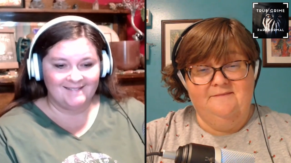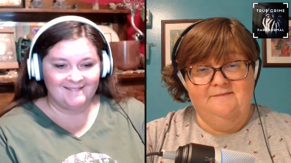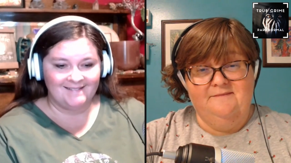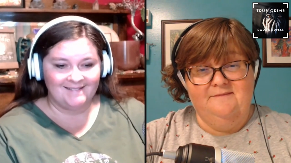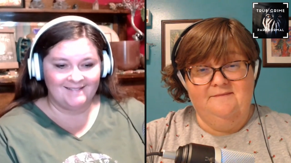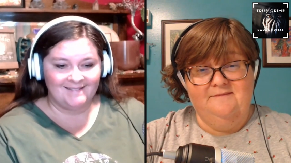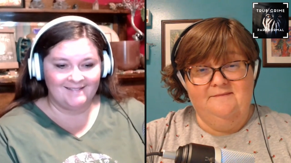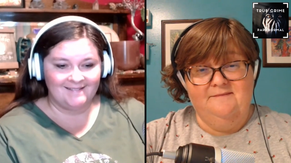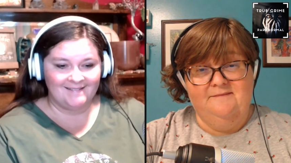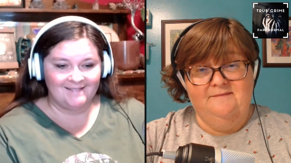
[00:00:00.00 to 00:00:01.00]

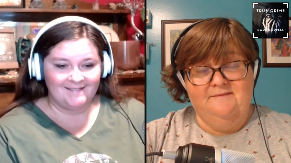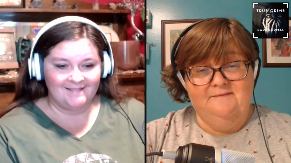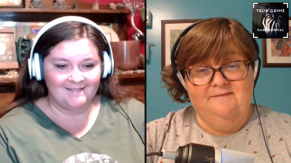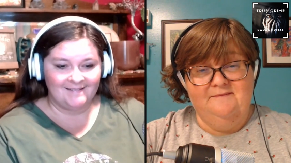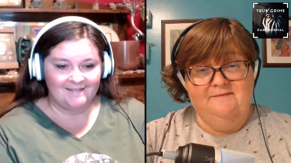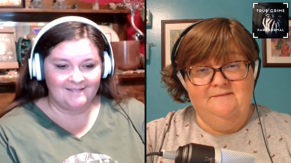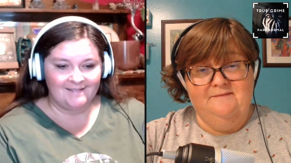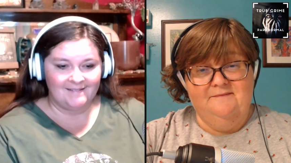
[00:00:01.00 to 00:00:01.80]
(silence)